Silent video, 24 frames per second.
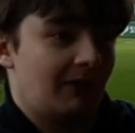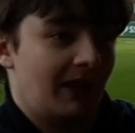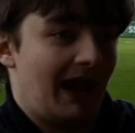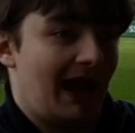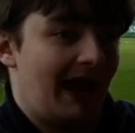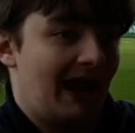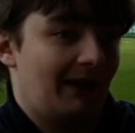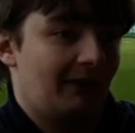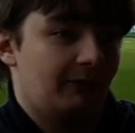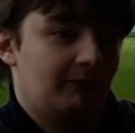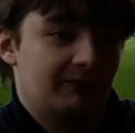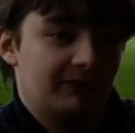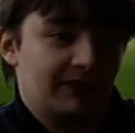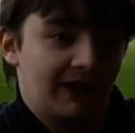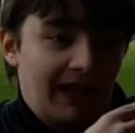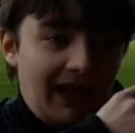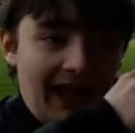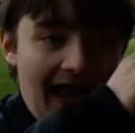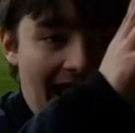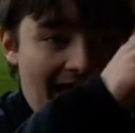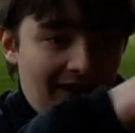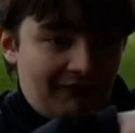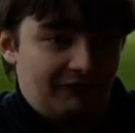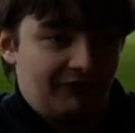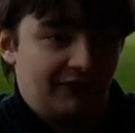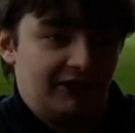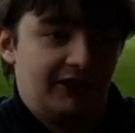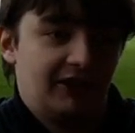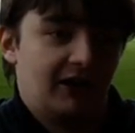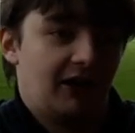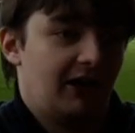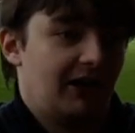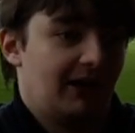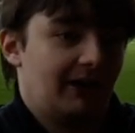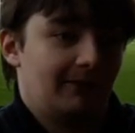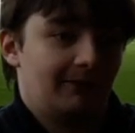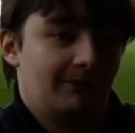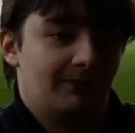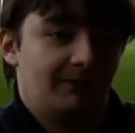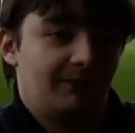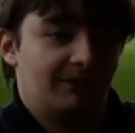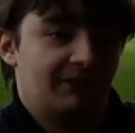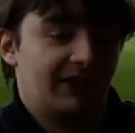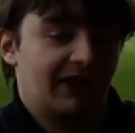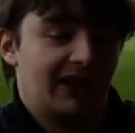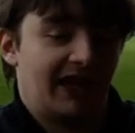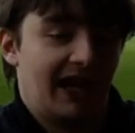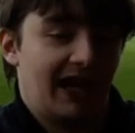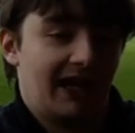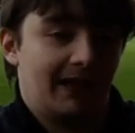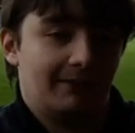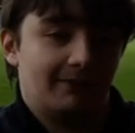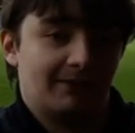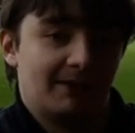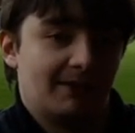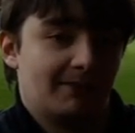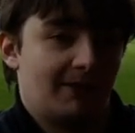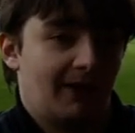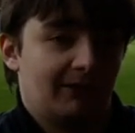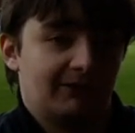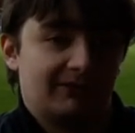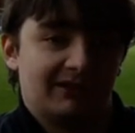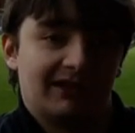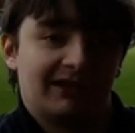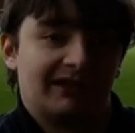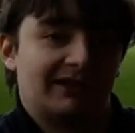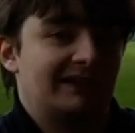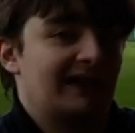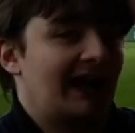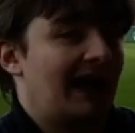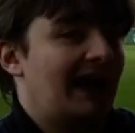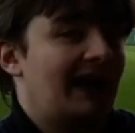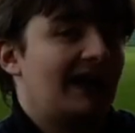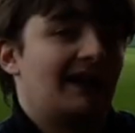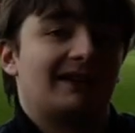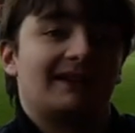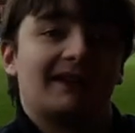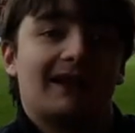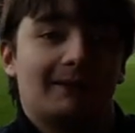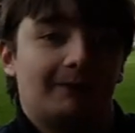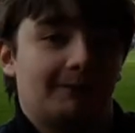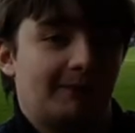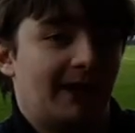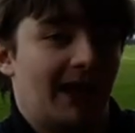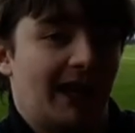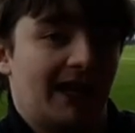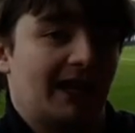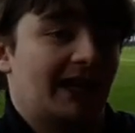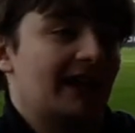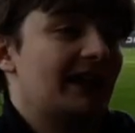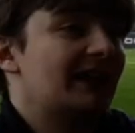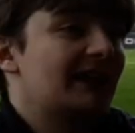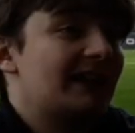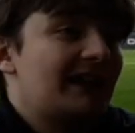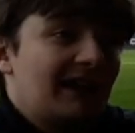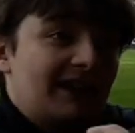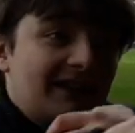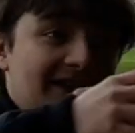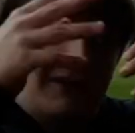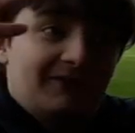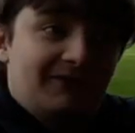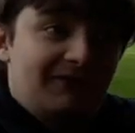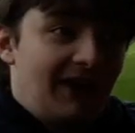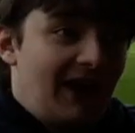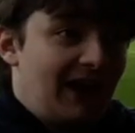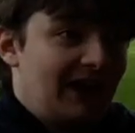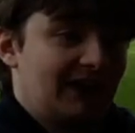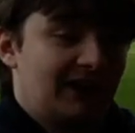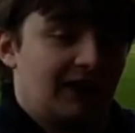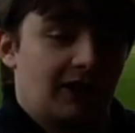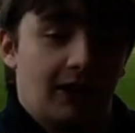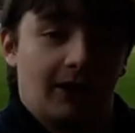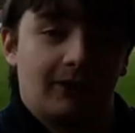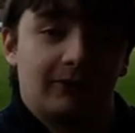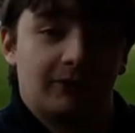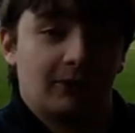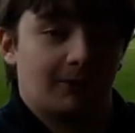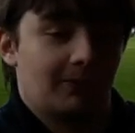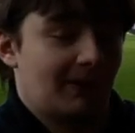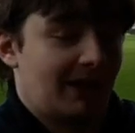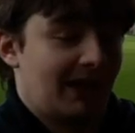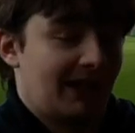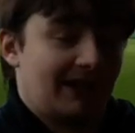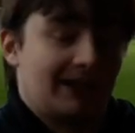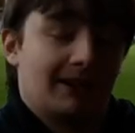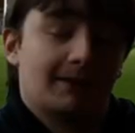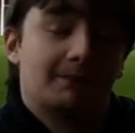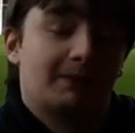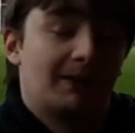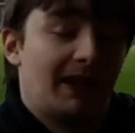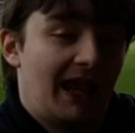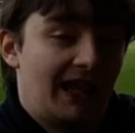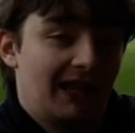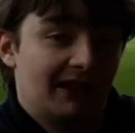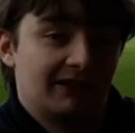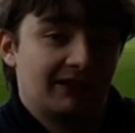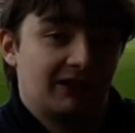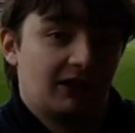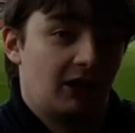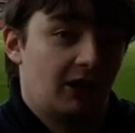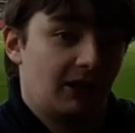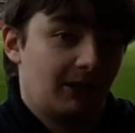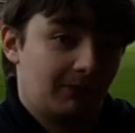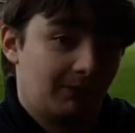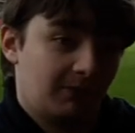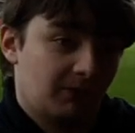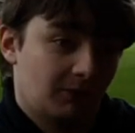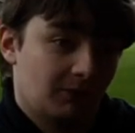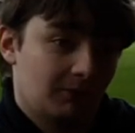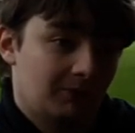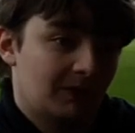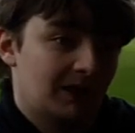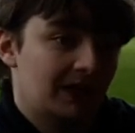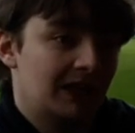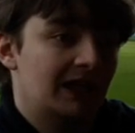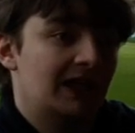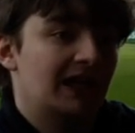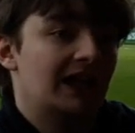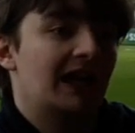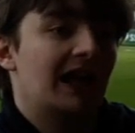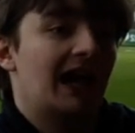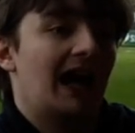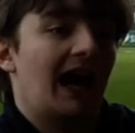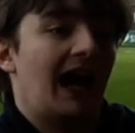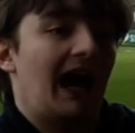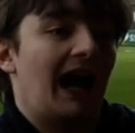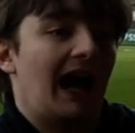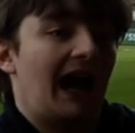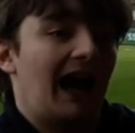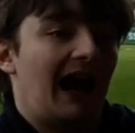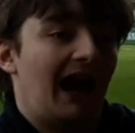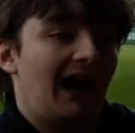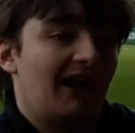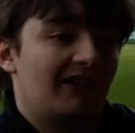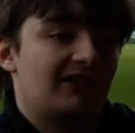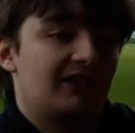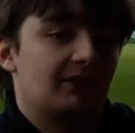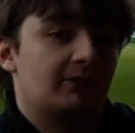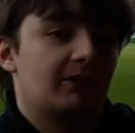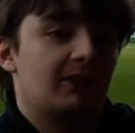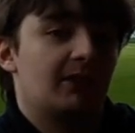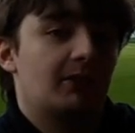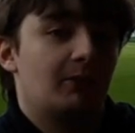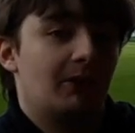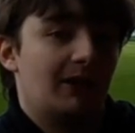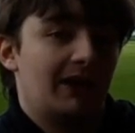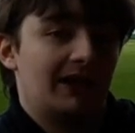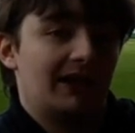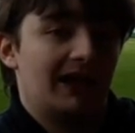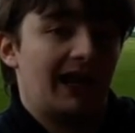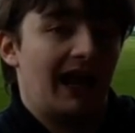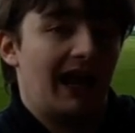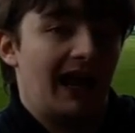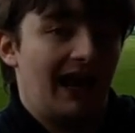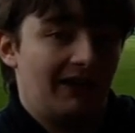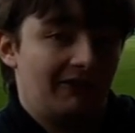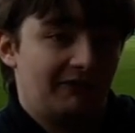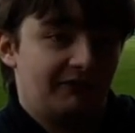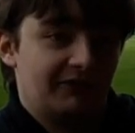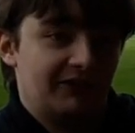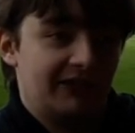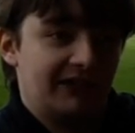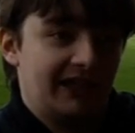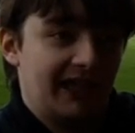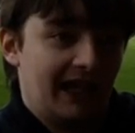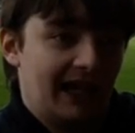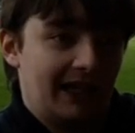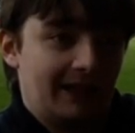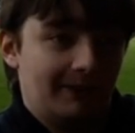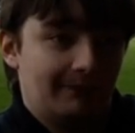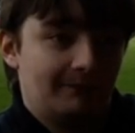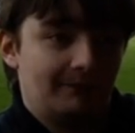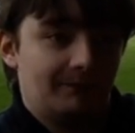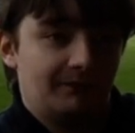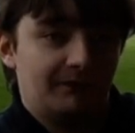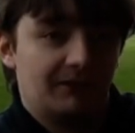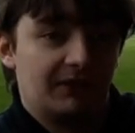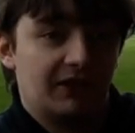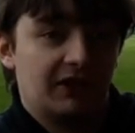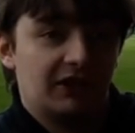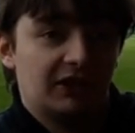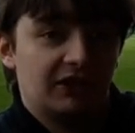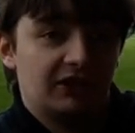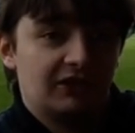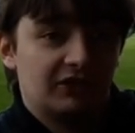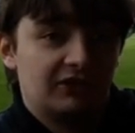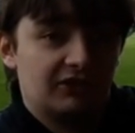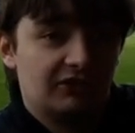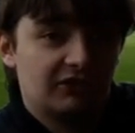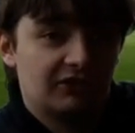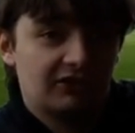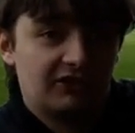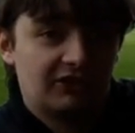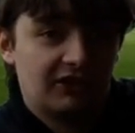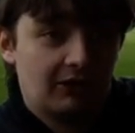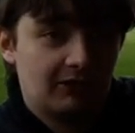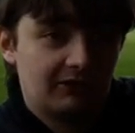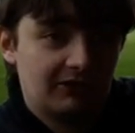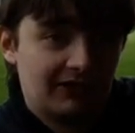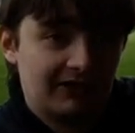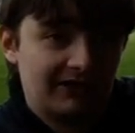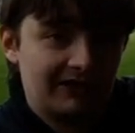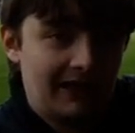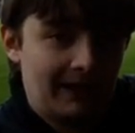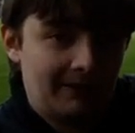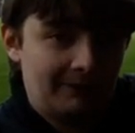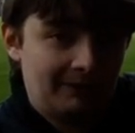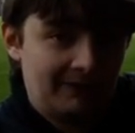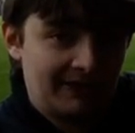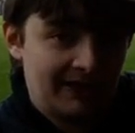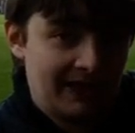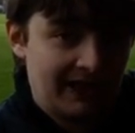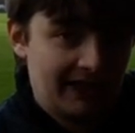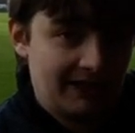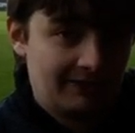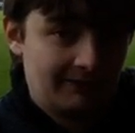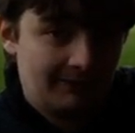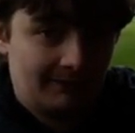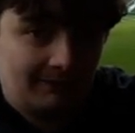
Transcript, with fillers: Uh, every time the game's about to start, they play it. Get the fans hyped up, get the players hyped up. After we win every game, just show the steps there.